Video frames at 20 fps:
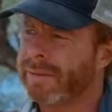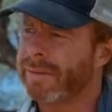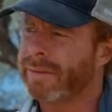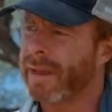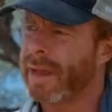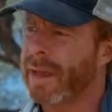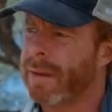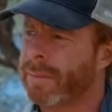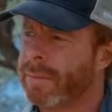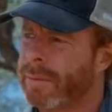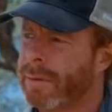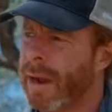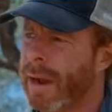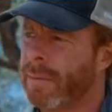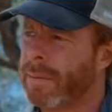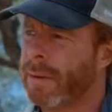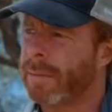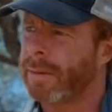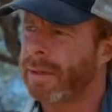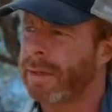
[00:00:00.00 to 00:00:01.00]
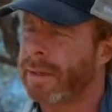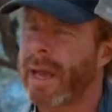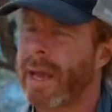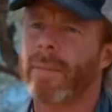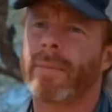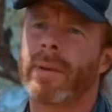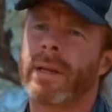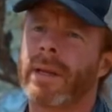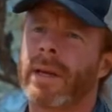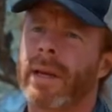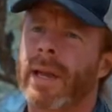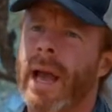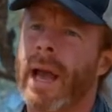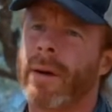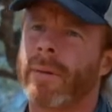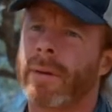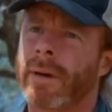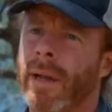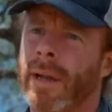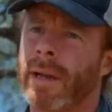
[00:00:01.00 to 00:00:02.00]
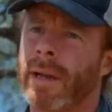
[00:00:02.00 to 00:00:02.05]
say probably not being a coward